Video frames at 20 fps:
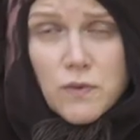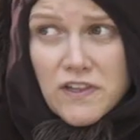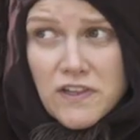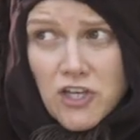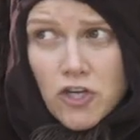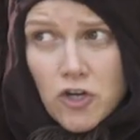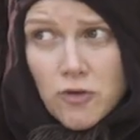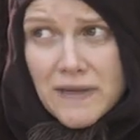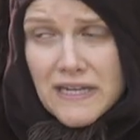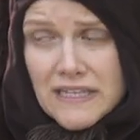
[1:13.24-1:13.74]
with
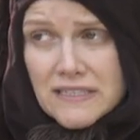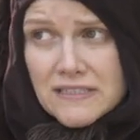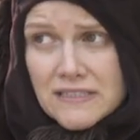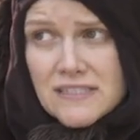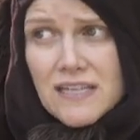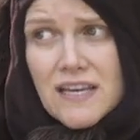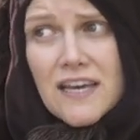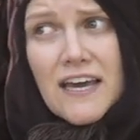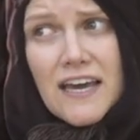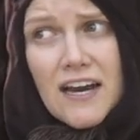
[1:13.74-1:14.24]
humans,
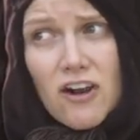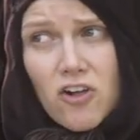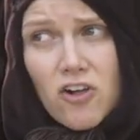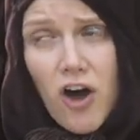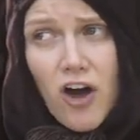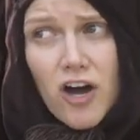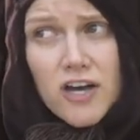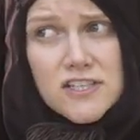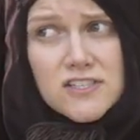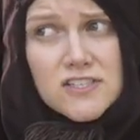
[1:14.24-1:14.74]
it'll
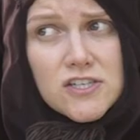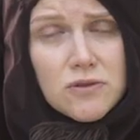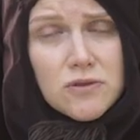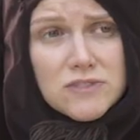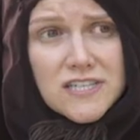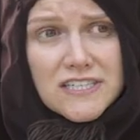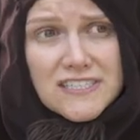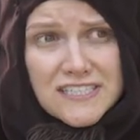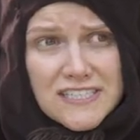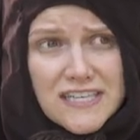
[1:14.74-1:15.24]
cause you
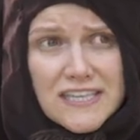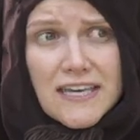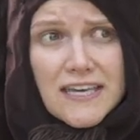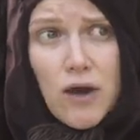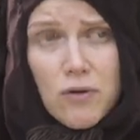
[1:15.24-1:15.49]
to seek